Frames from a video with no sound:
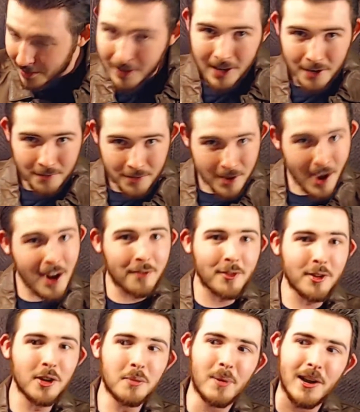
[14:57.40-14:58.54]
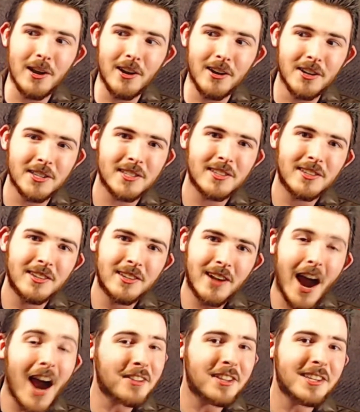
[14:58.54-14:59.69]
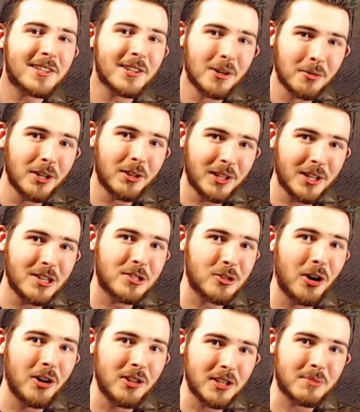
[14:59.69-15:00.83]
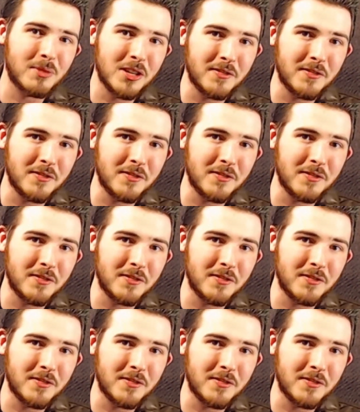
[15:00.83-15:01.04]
if you had a few beers, I think you'll really enjoy this movie